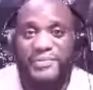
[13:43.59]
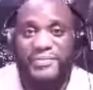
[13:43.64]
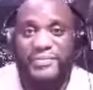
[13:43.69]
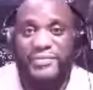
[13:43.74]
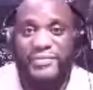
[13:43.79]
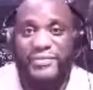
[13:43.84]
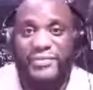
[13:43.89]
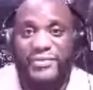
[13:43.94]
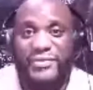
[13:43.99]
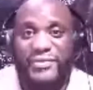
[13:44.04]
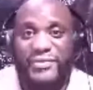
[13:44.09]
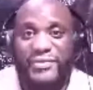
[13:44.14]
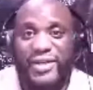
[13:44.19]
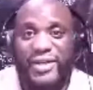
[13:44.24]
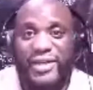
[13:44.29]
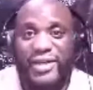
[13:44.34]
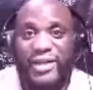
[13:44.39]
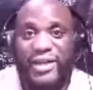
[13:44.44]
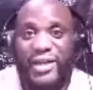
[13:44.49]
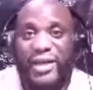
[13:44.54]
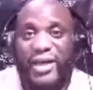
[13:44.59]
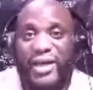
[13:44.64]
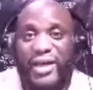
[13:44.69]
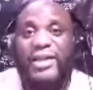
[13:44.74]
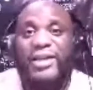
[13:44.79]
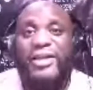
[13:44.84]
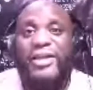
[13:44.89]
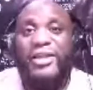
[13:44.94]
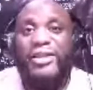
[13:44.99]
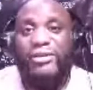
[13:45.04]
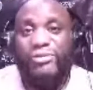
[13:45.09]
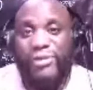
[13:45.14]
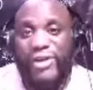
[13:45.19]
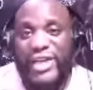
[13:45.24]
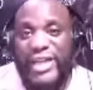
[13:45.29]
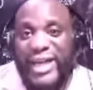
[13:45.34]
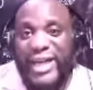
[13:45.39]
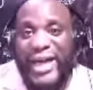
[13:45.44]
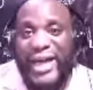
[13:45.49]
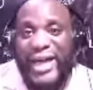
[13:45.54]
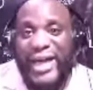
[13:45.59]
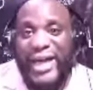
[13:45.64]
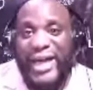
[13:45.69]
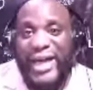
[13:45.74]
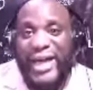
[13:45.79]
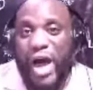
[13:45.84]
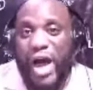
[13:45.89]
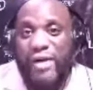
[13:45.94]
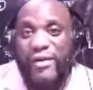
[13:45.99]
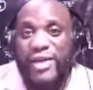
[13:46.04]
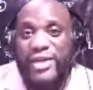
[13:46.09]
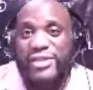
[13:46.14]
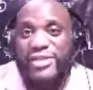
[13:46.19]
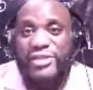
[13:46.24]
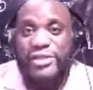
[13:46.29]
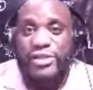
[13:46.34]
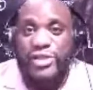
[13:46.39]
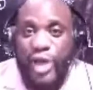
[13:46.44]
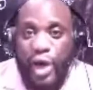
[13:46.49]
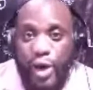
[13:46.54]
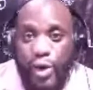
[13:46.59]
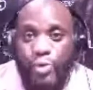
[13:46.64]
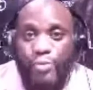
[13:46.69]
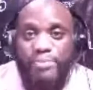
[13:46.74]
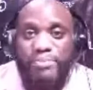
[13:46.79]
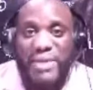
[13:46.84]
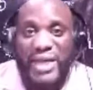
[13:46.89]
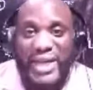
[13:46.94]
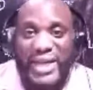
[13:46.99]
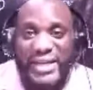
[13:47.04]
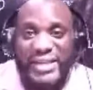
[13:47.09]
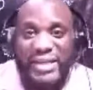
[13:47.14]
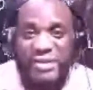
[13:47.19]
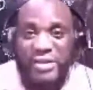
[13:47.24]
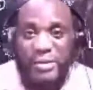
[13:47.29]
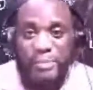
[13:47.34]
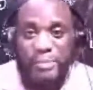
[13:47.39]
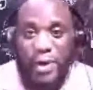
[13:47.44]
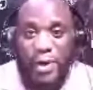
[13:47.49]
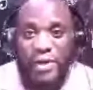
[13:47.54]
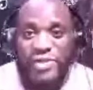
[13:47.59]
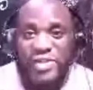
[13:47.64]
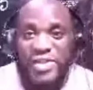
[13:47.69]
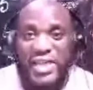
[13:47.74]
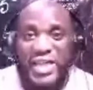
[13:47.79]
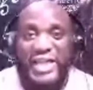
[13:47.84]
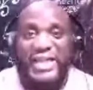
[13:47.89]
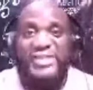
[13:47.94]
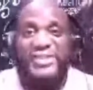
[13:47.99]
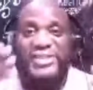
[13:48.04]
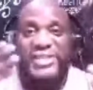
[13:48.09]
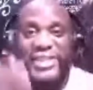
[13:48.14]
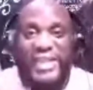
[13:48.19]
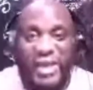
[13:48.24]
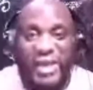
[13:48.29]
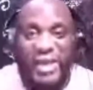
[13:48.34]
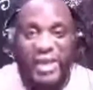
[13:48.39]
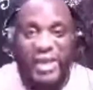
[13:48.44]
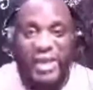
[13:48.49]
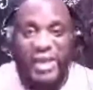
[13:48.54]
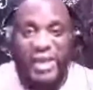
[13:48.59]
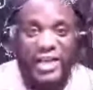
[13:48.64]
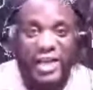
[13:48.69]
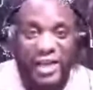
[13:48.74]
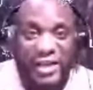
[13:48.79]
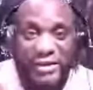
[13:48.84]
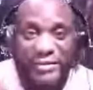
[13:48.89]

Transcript: 3 inquiries don't mean that the person is guilty of something,